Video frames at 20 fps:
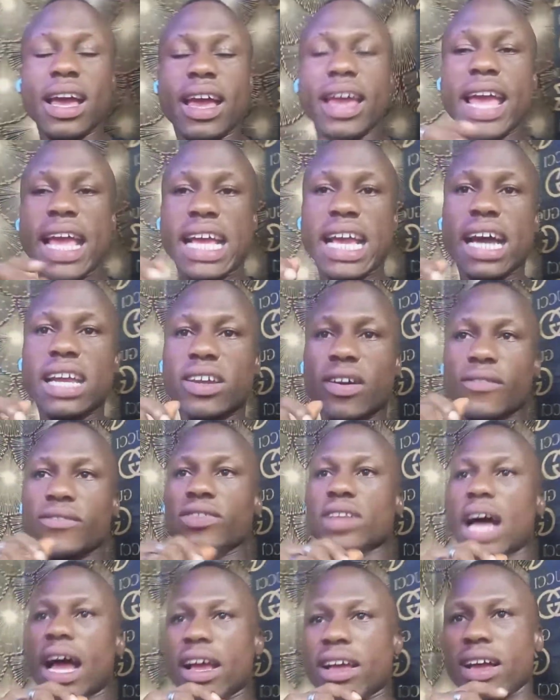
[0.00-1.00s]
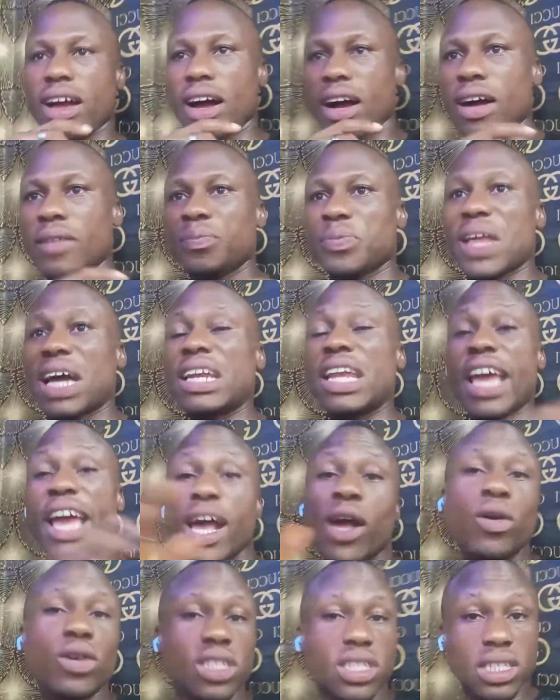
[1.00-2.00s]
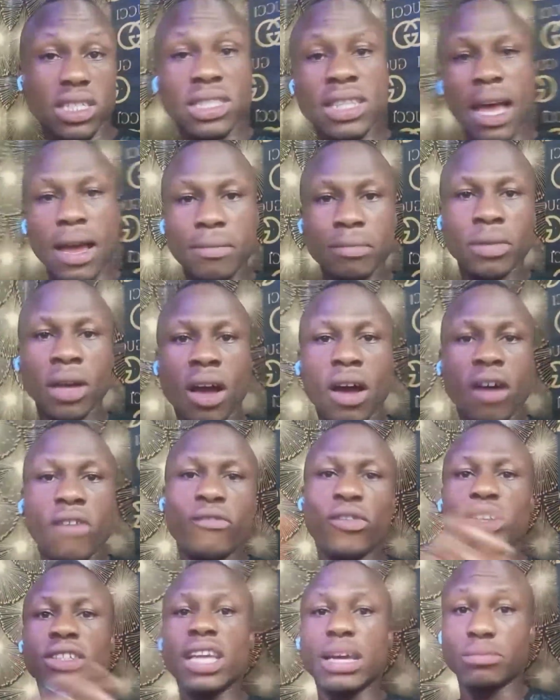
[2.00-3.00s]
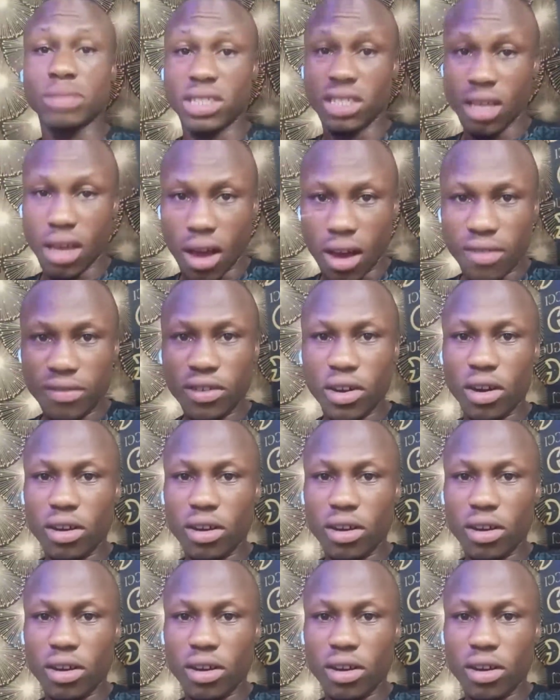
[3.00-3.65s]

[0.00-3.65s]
a kind of like an ecosystem for themselves.